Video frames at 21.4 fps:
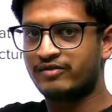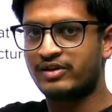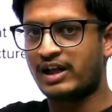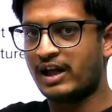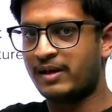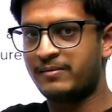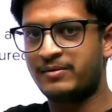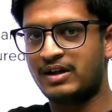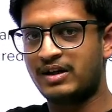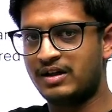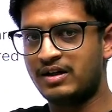the
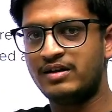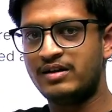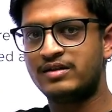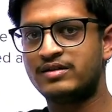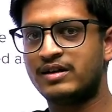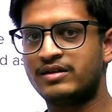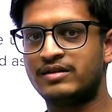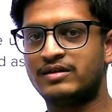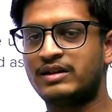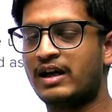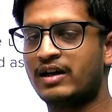library,
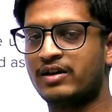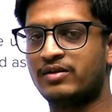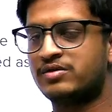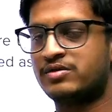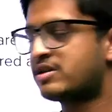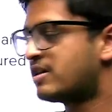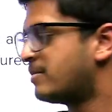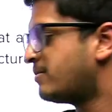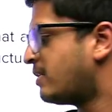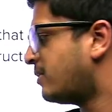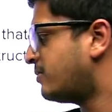the
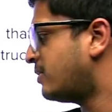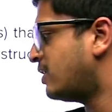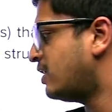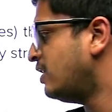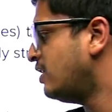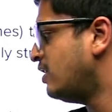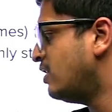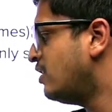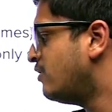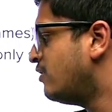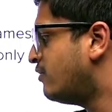Iostream library,